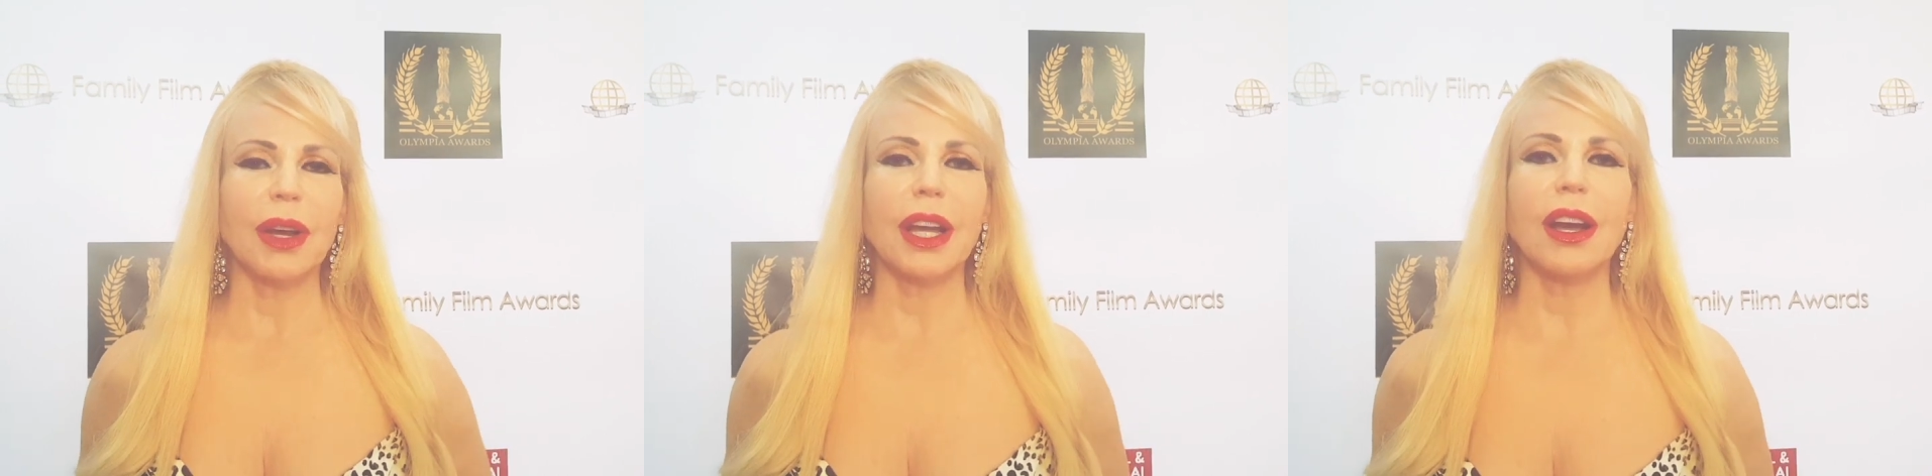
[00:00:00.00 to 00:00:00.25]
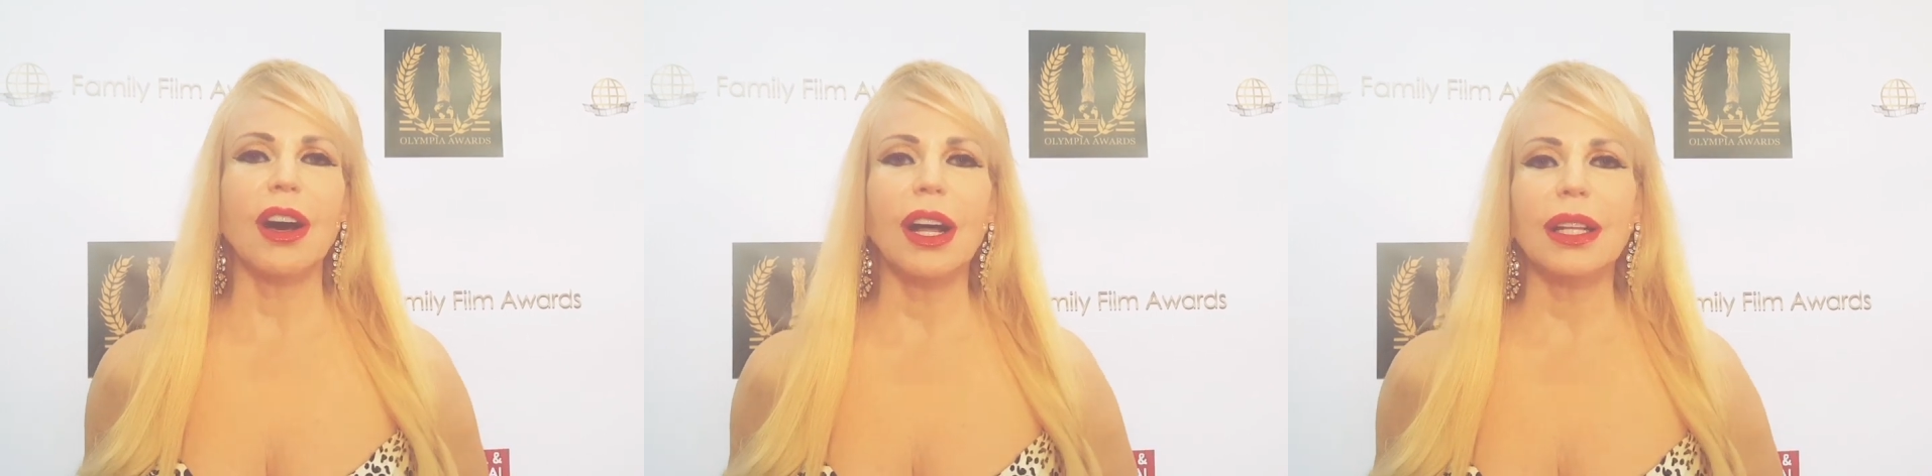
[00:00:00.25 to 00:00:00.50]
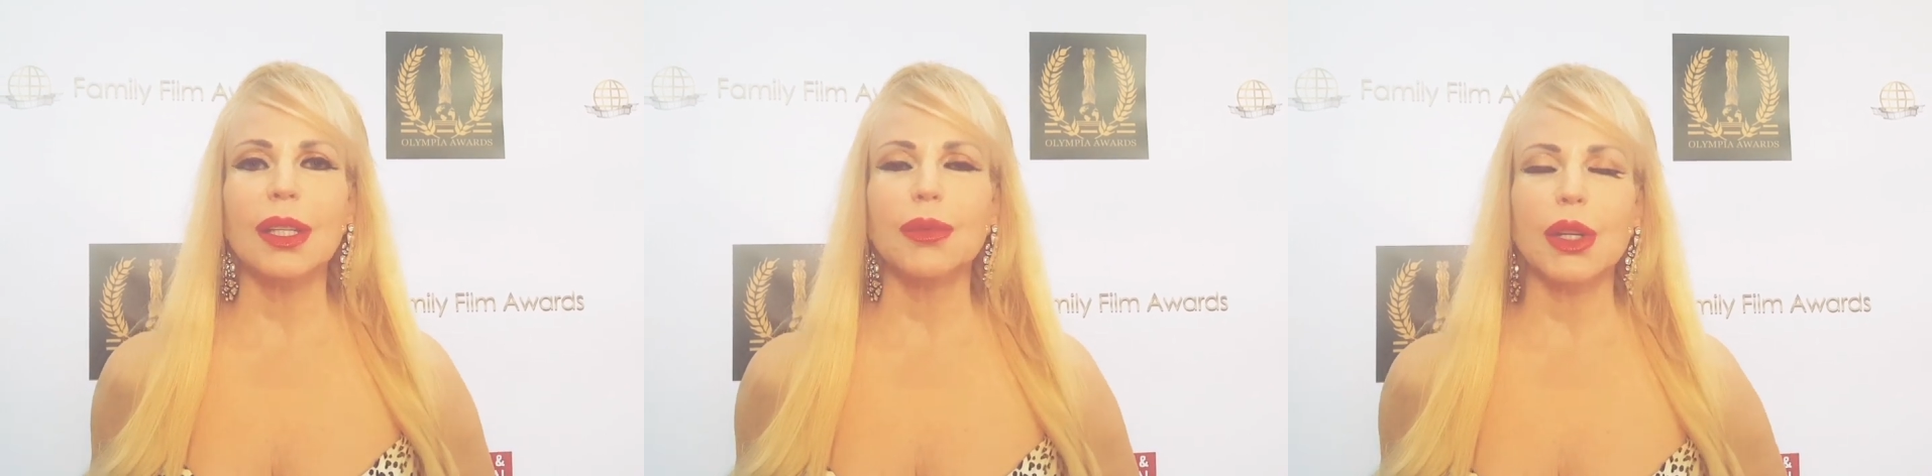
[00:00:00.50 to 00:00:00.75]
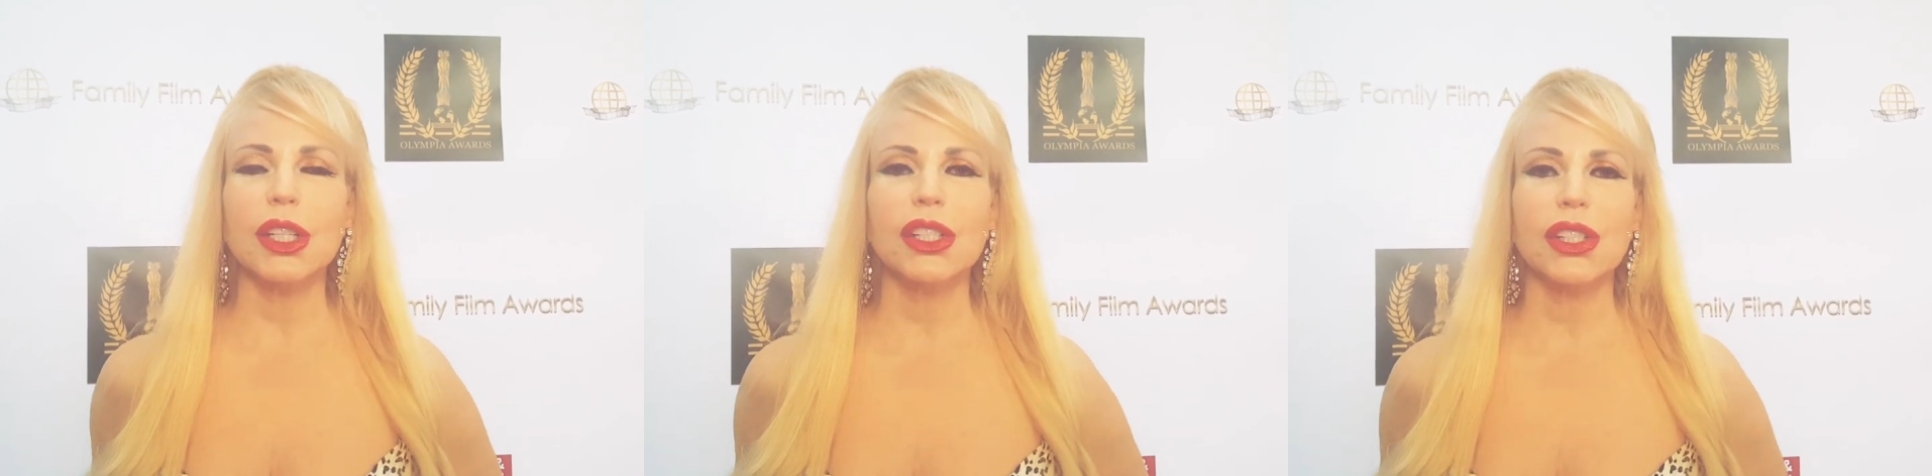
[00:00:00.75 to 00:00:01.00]
My
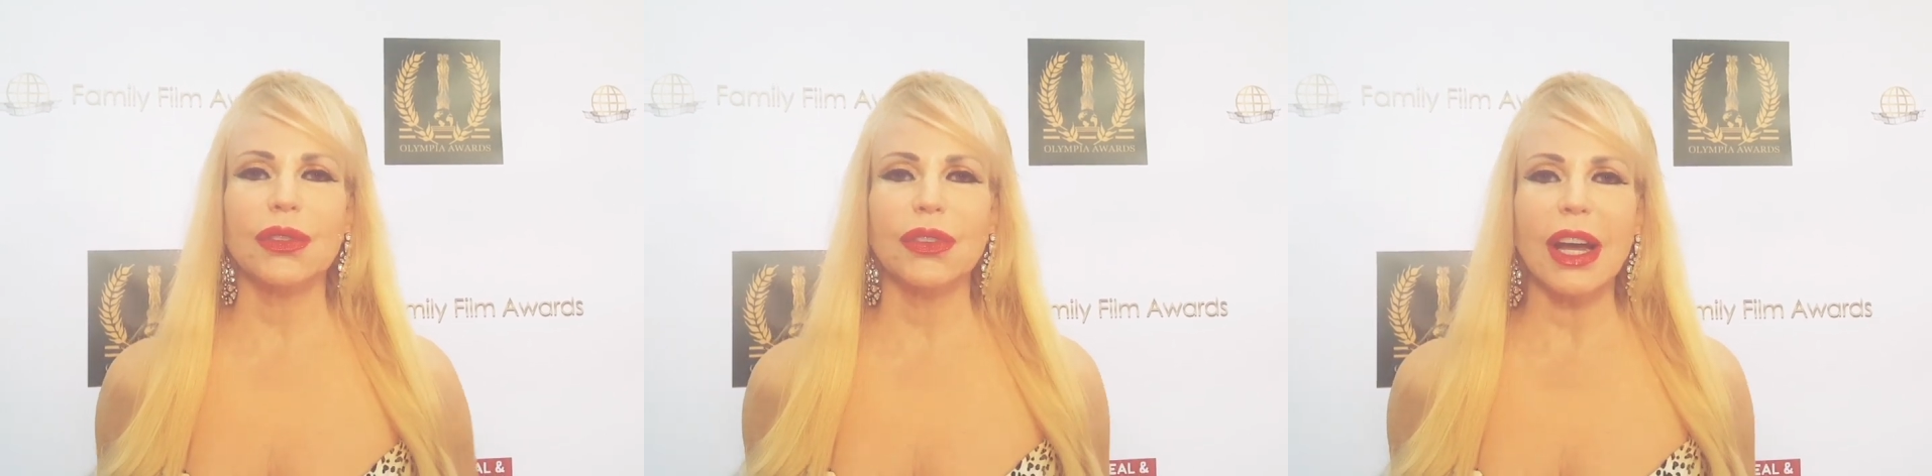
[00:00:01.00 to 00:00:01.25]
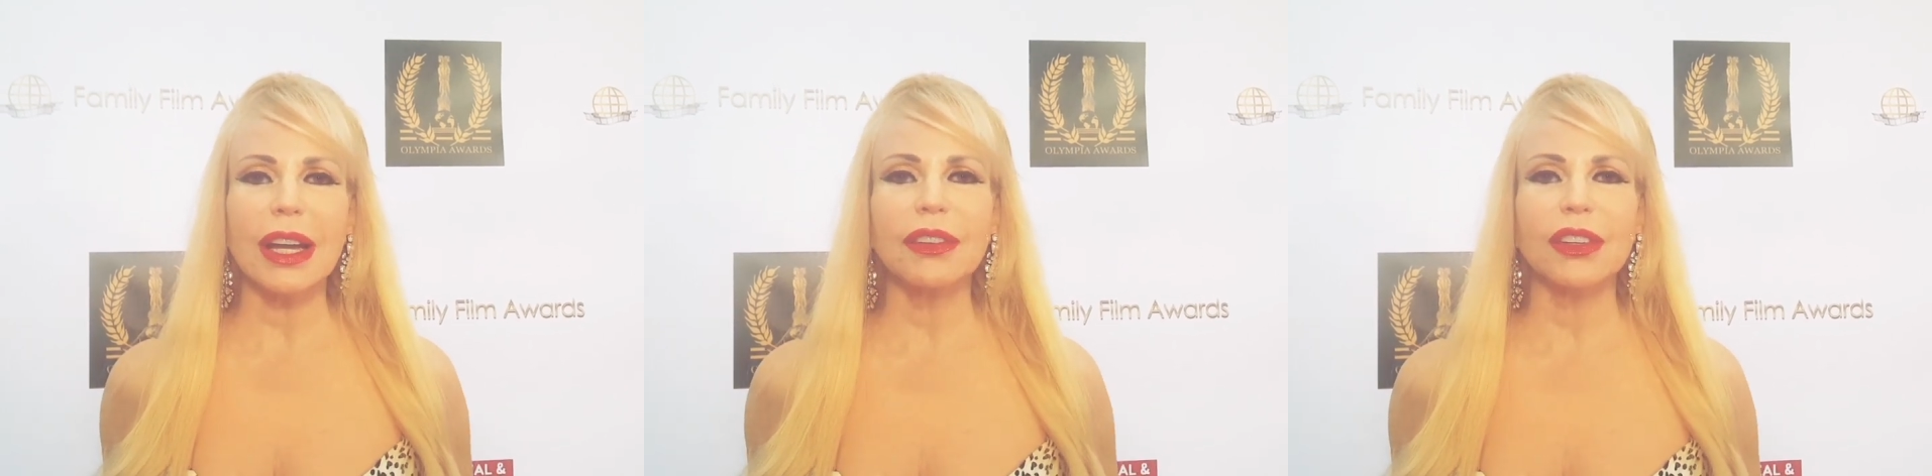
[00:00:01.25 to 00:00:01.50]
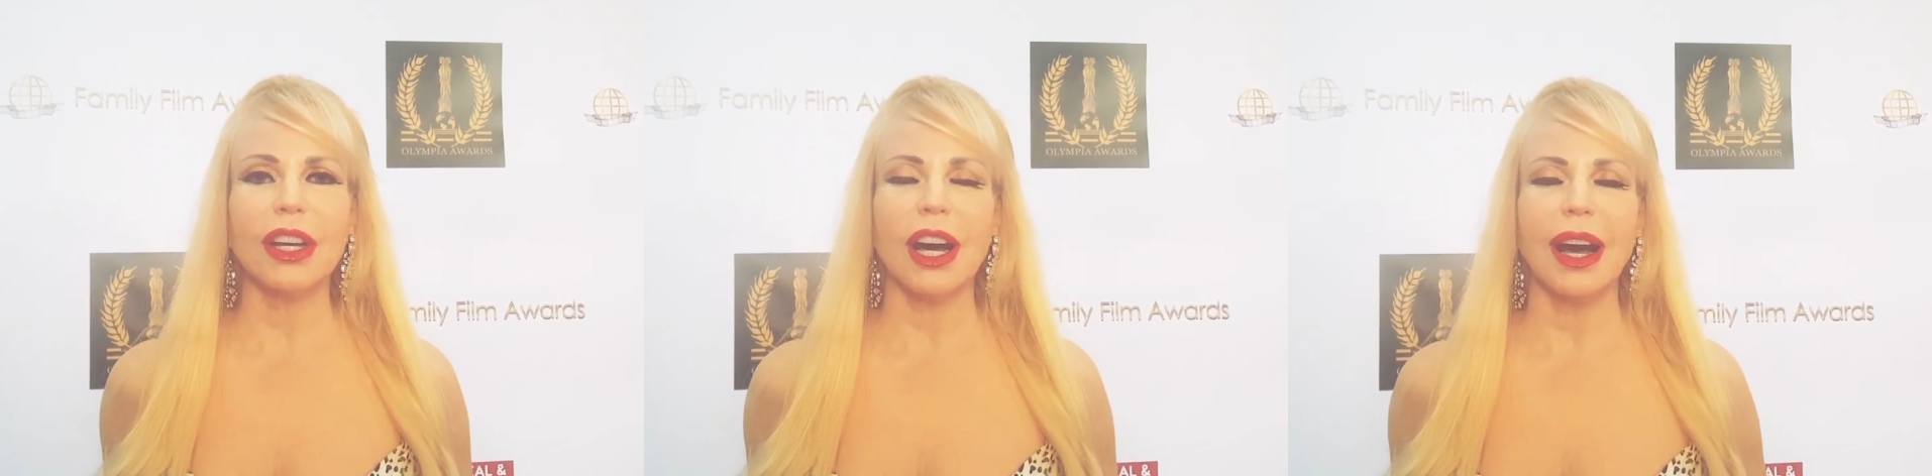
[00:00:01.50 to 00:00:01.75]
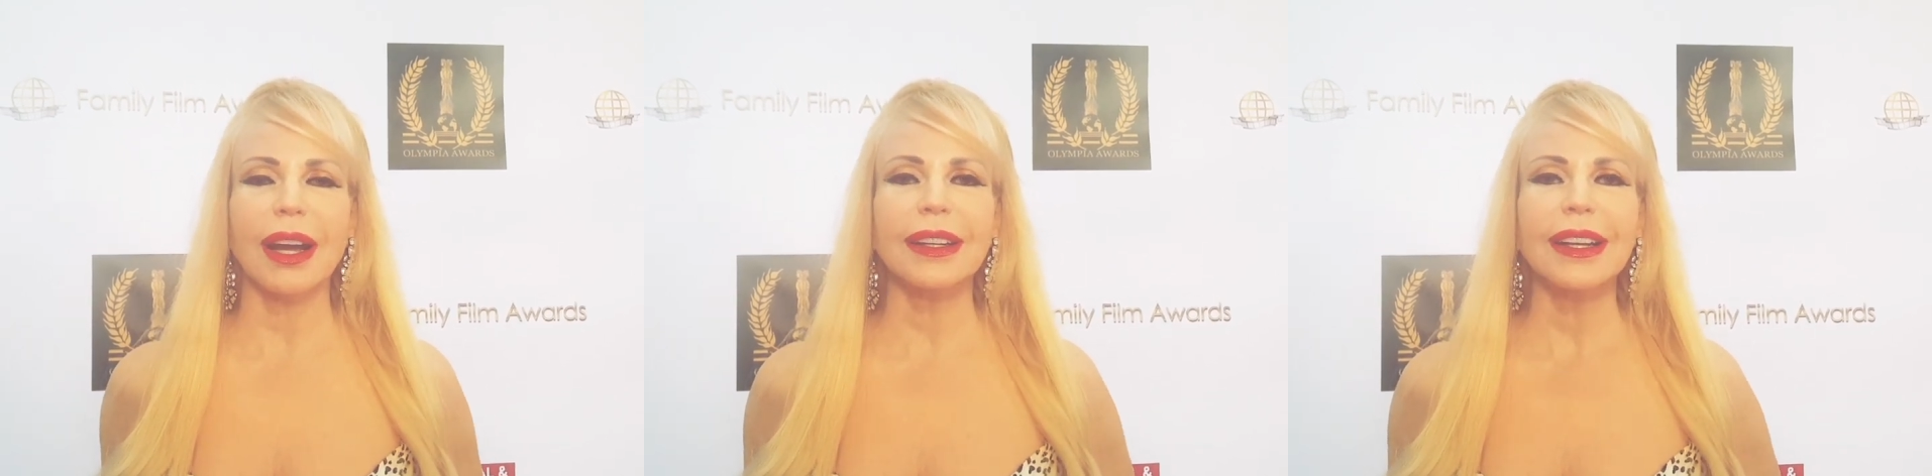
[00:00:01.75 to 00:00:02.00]
Hollywood Survival
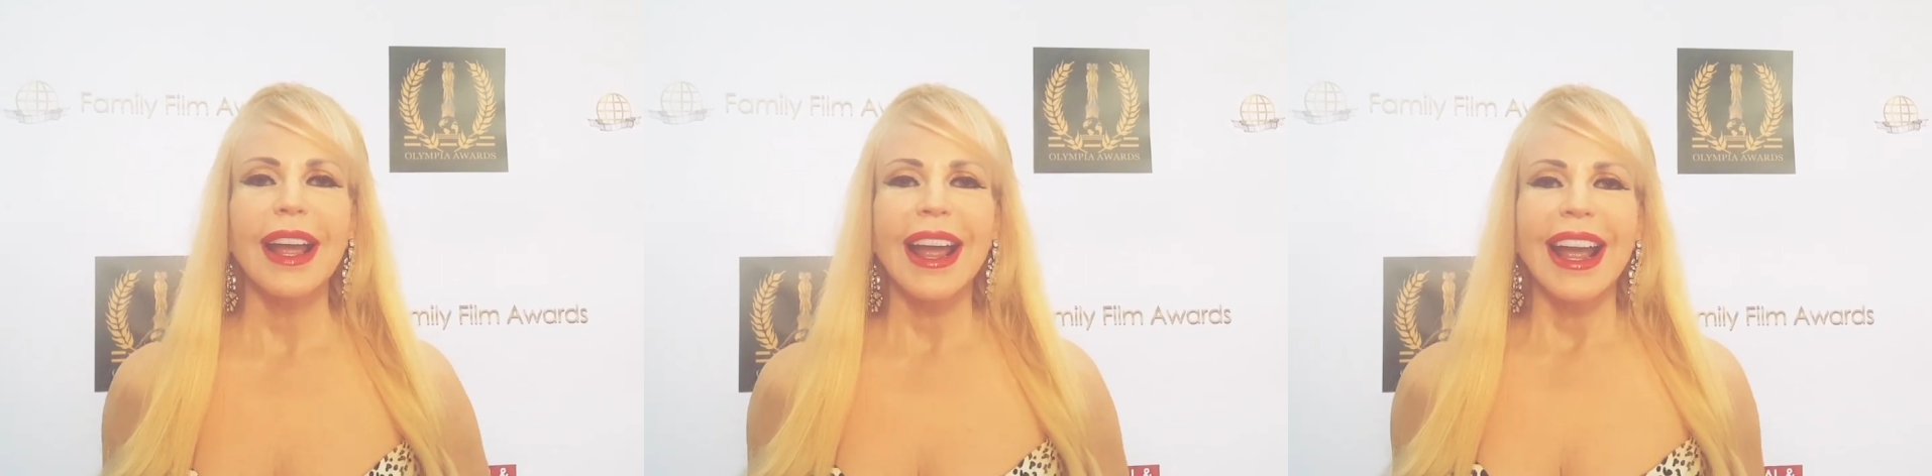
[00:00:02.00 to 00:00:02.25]
Guide.